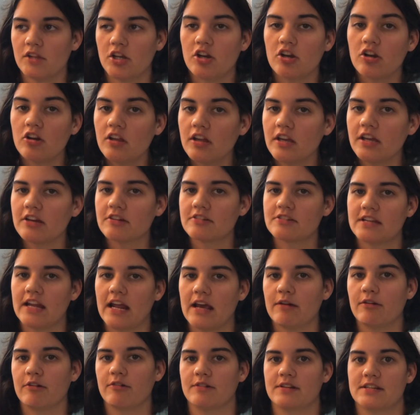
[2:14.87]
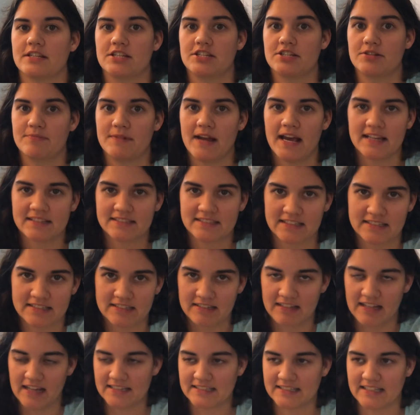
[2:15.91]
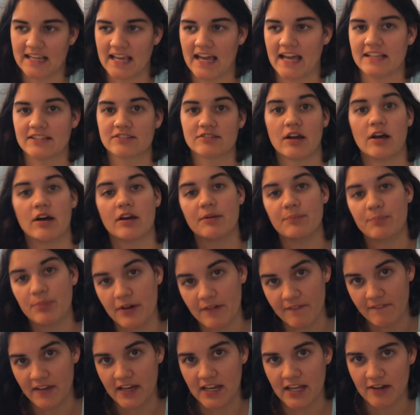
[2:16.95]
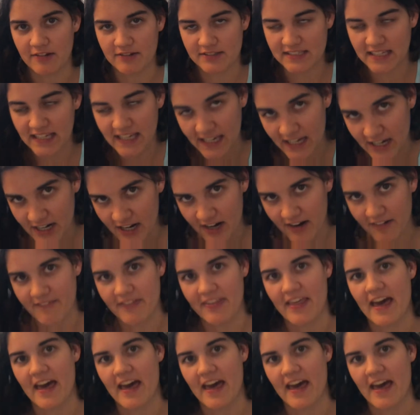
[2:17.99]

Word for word: Earlier today, we went to gymnastics class again, so I'll input videos here of